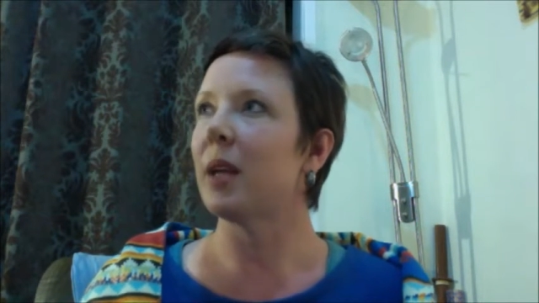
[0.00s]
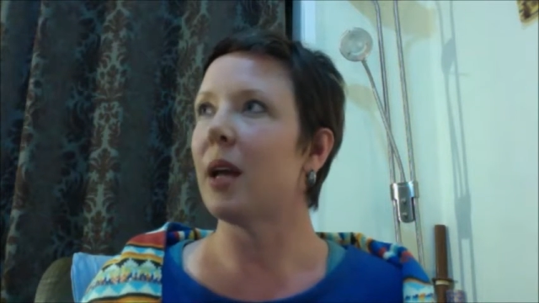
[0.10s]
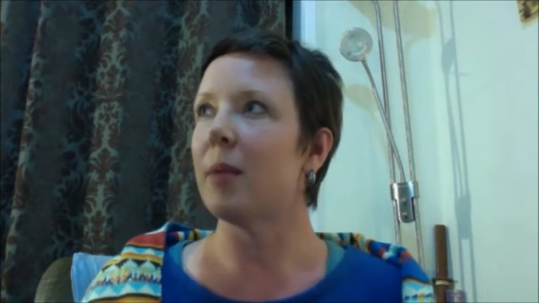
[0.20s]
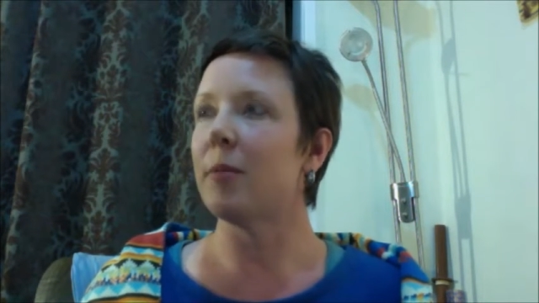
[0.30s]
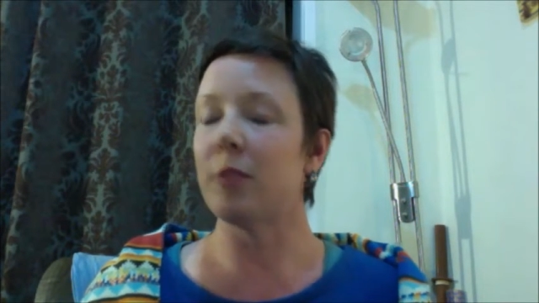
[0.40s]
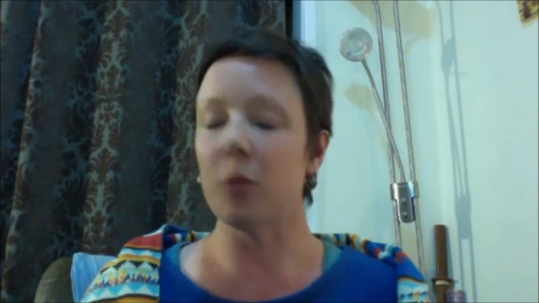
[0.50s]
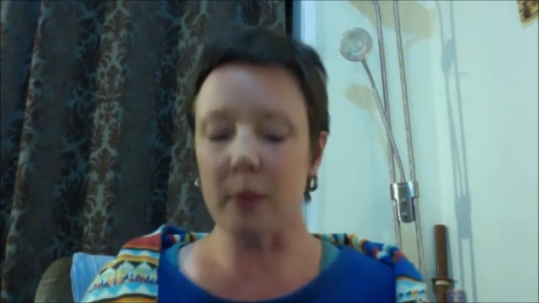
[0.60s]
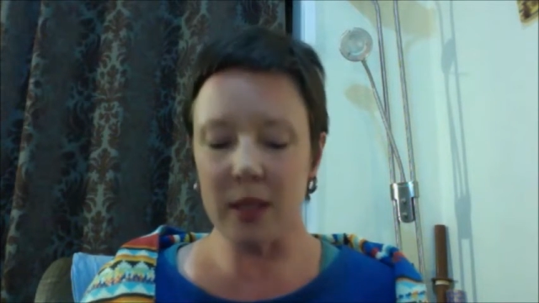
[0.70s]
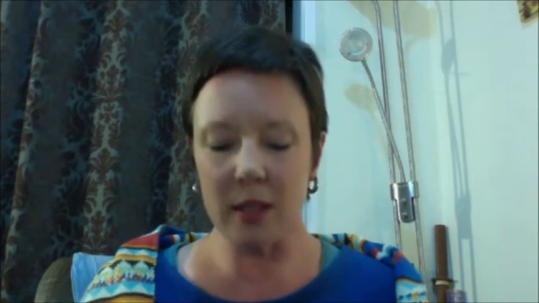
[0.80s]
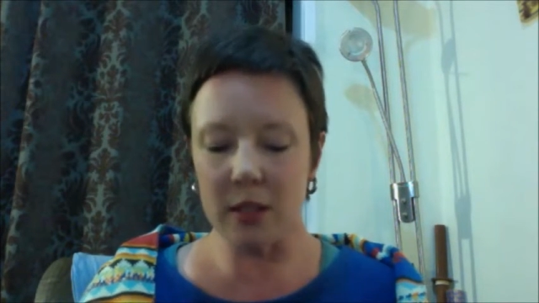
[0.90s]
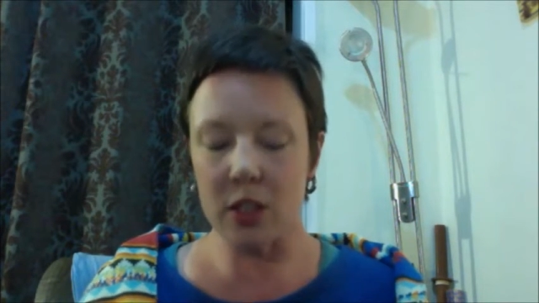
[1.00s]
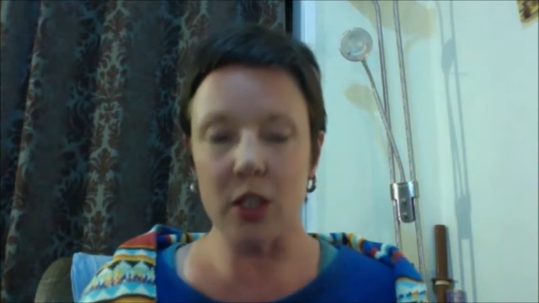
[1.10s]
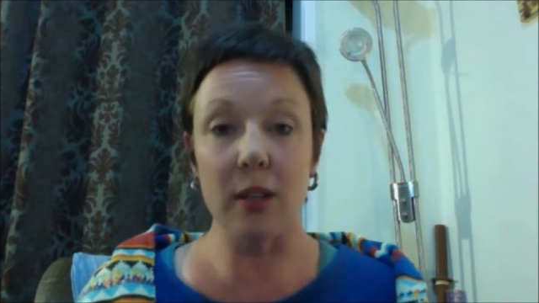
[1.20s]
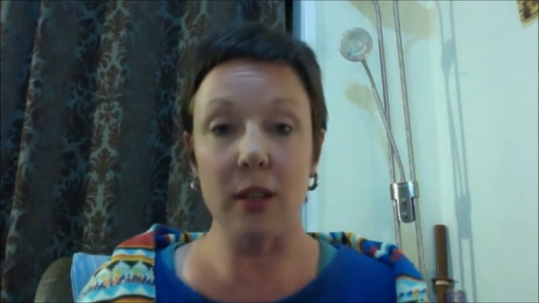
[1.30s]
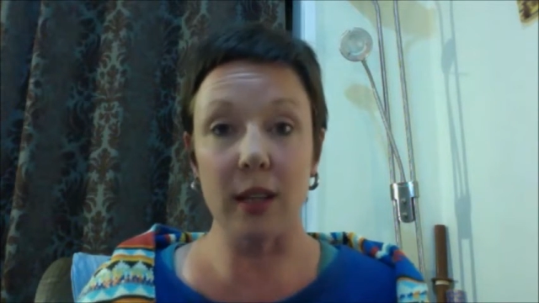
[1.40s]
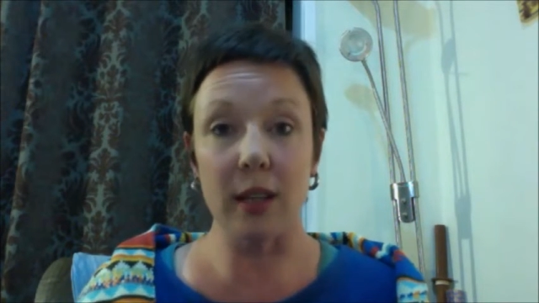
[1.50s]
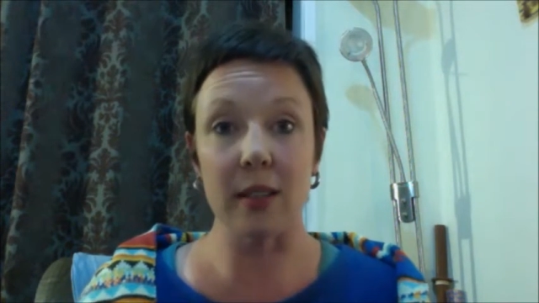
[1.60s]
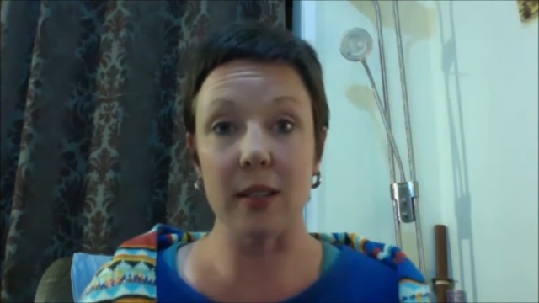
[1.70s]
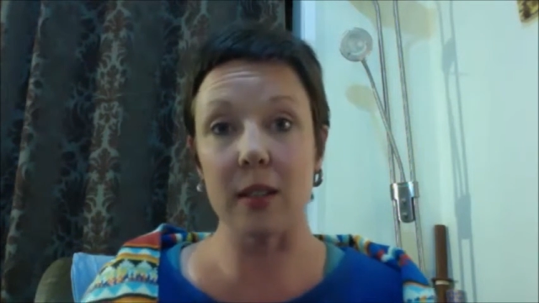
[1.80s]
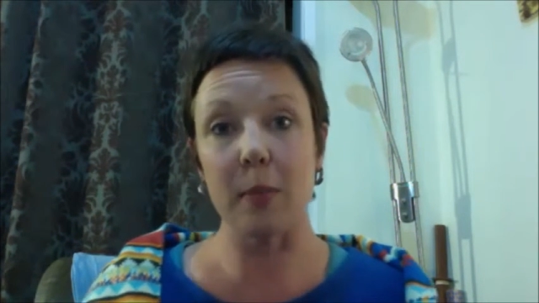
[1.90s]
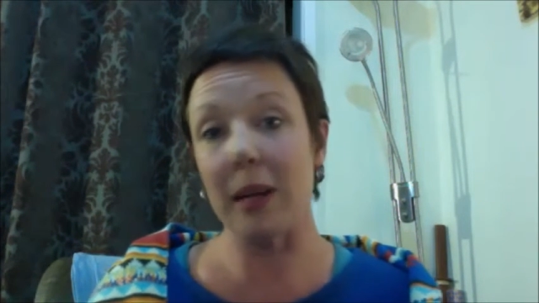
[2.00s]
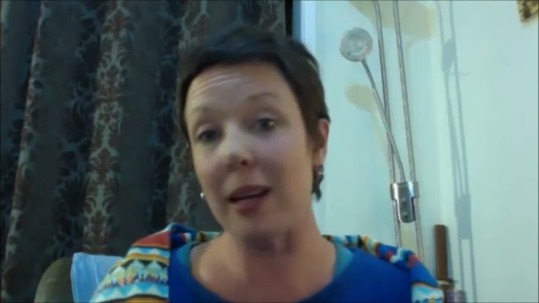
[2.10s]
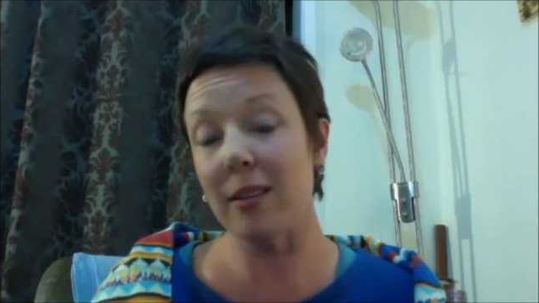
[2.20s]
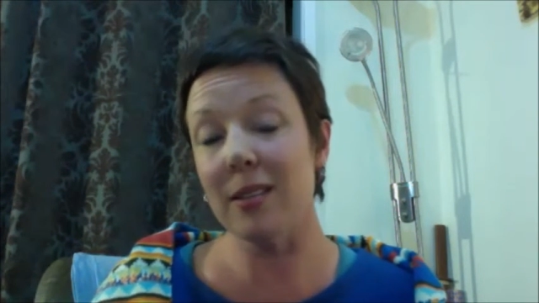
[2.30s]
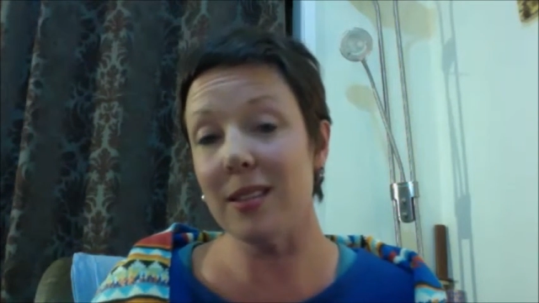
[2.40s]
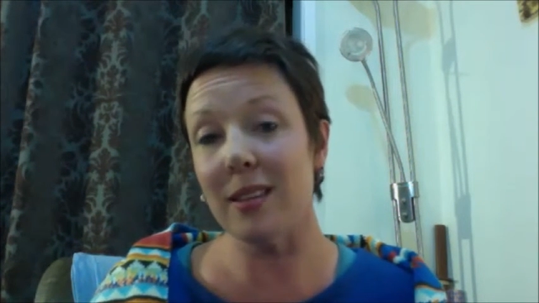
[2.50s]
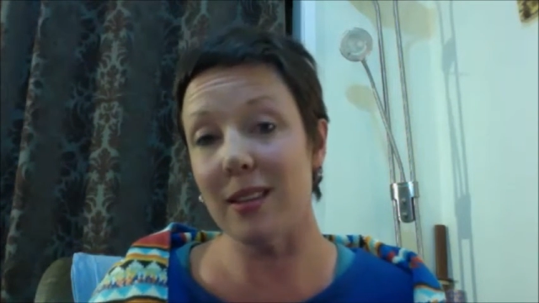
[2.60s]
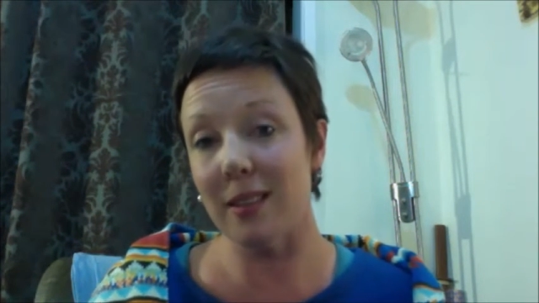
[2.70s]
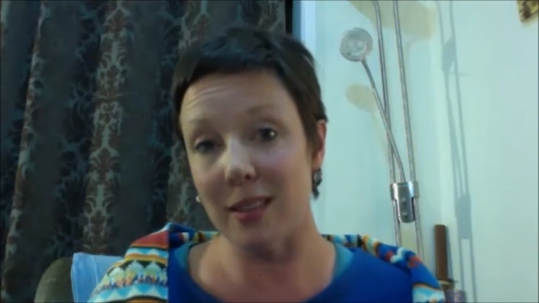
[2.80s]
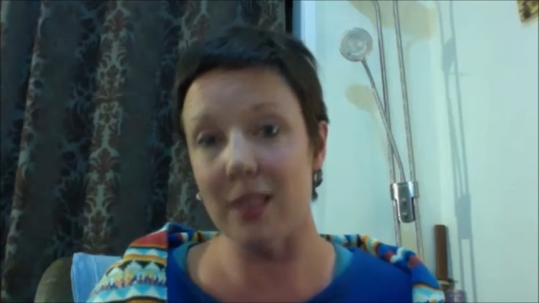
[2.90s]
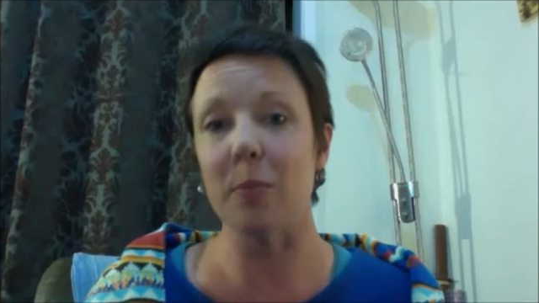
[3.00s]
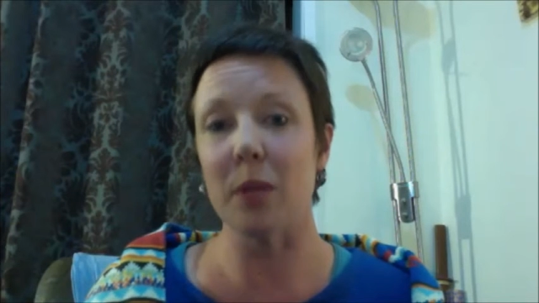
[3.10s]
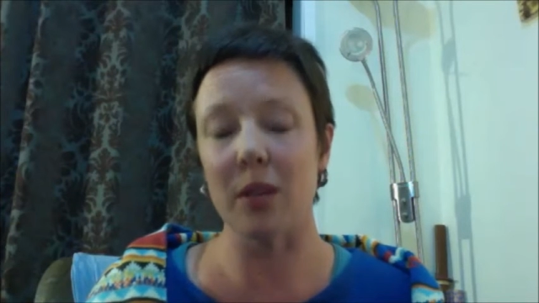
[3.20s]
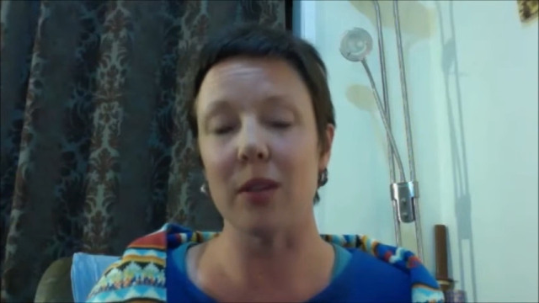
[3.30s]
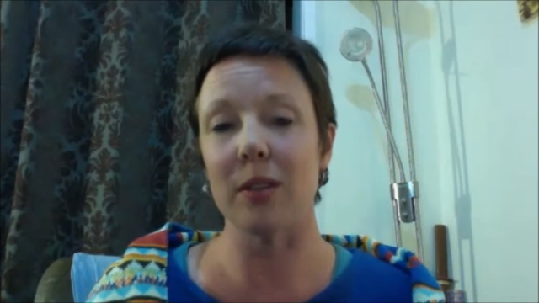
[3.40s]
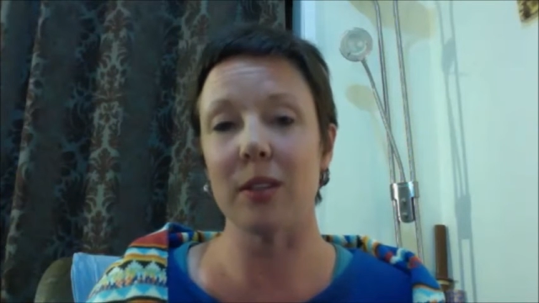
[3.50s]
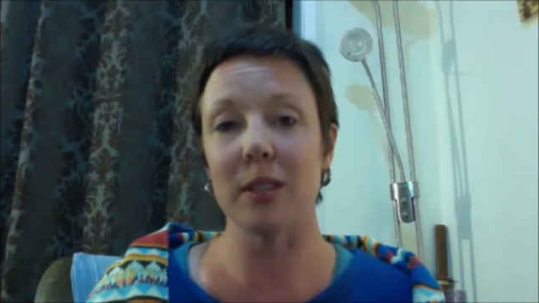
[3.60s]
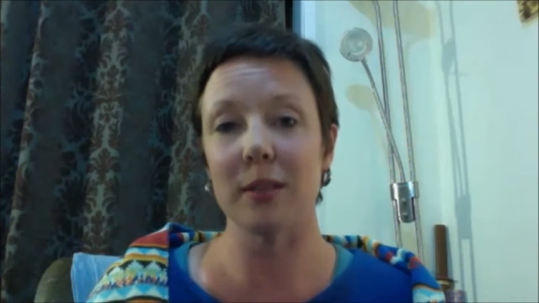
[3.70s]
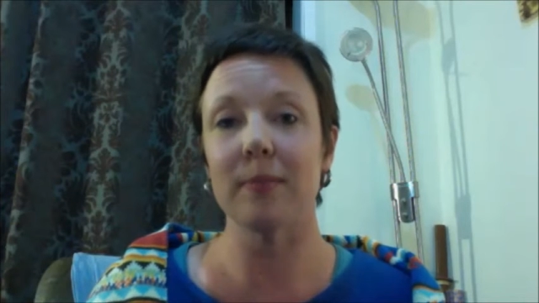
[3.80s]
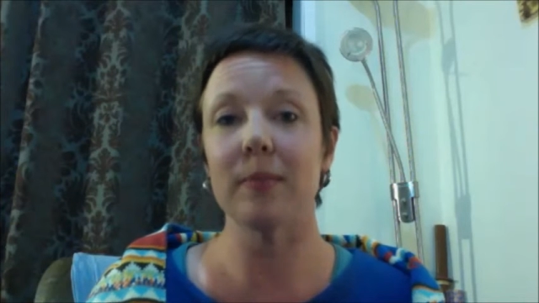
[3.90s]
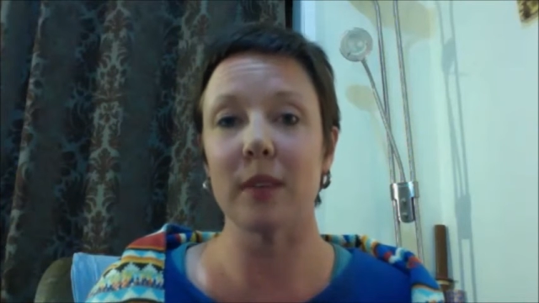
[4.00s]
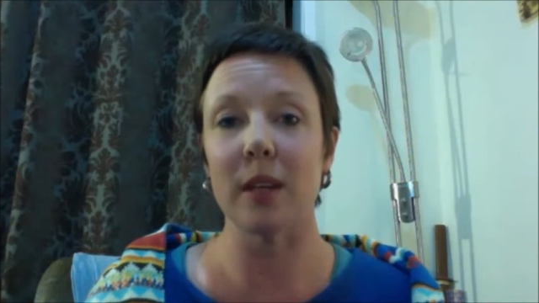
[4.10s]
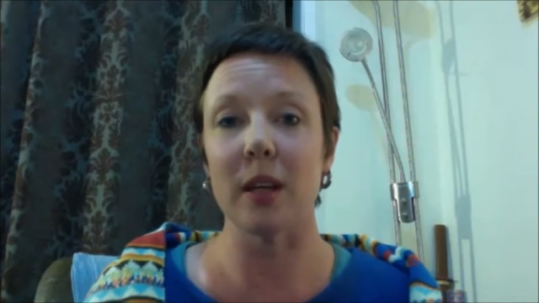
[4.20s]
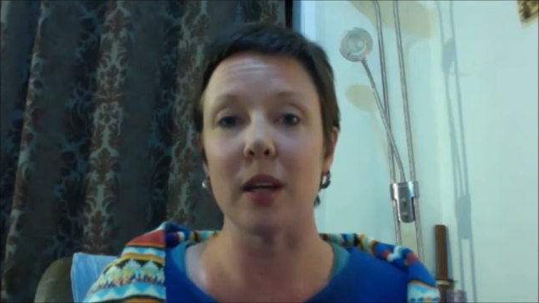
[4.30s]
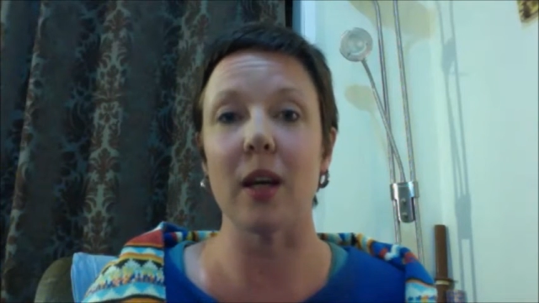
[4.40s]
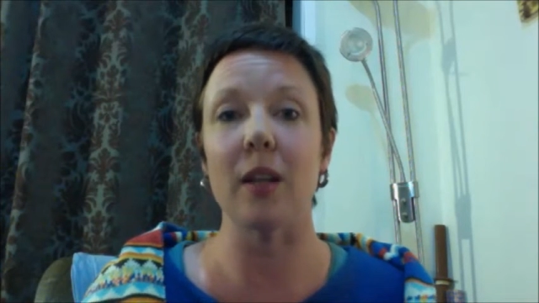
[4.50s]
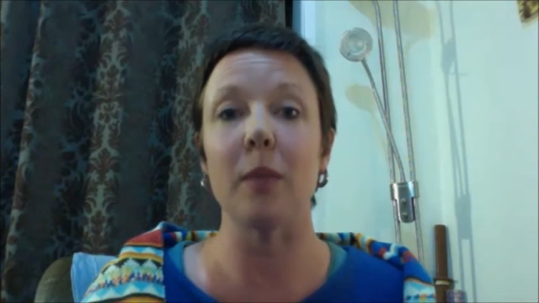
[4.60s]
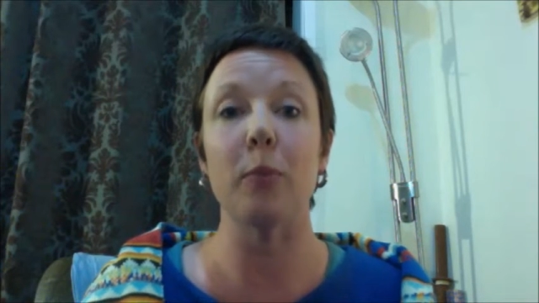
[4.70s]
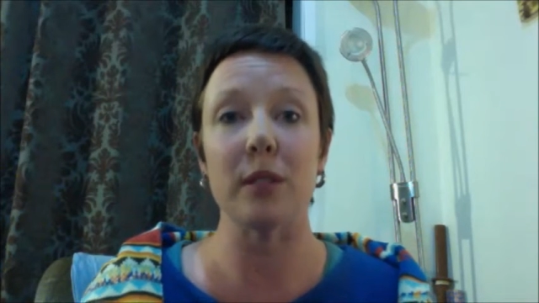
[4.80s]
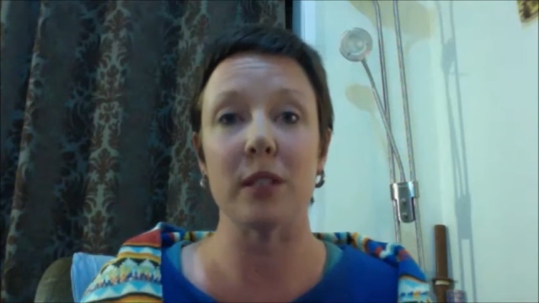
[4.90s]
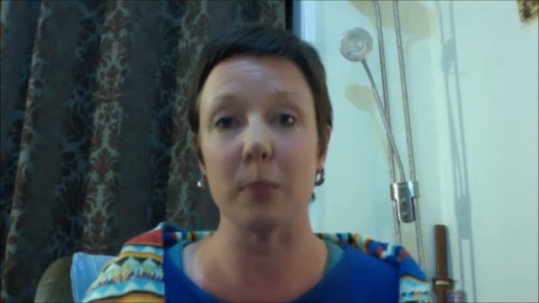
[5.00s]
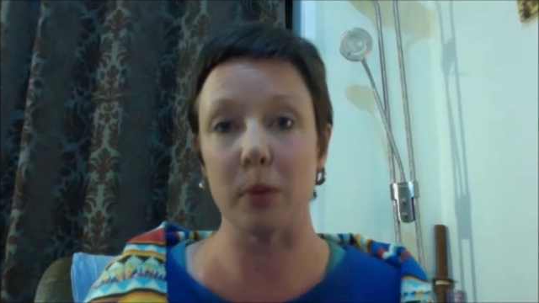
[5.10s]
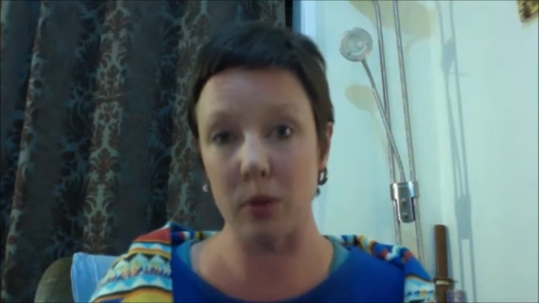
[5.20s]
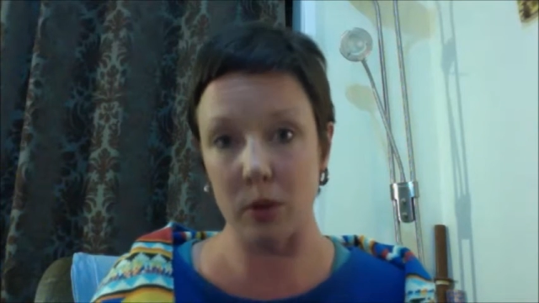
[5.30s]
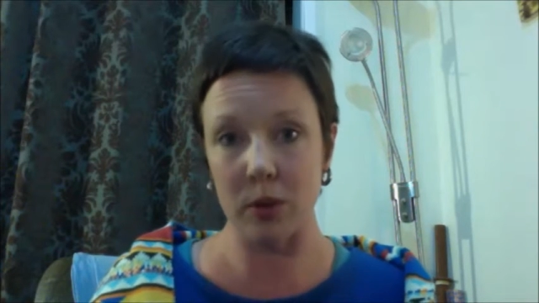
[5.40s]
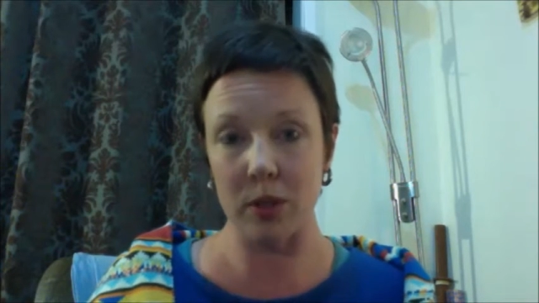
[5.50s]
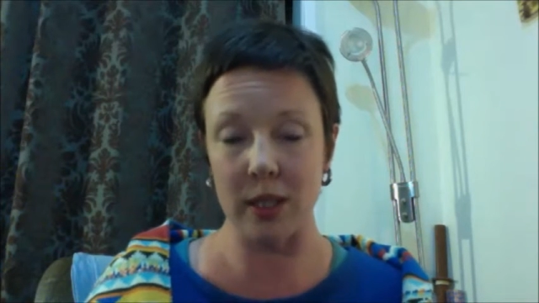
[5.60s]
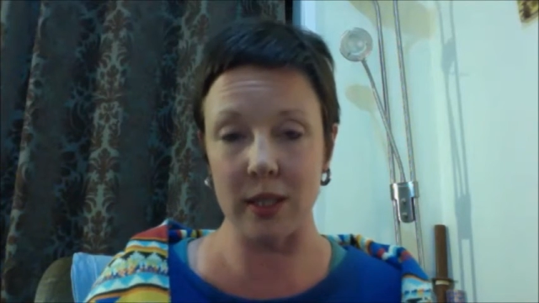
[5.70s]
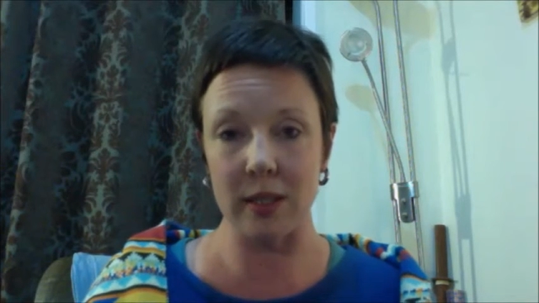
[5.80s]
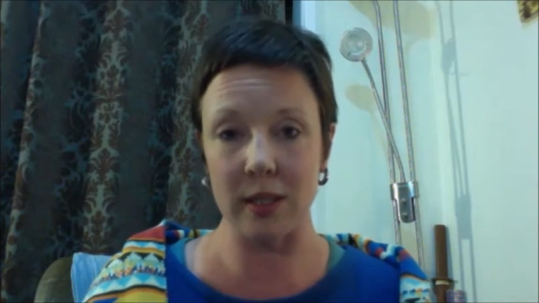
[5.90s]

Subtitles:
for women there's two things: there's appearance and there's motherhood, are the principal causes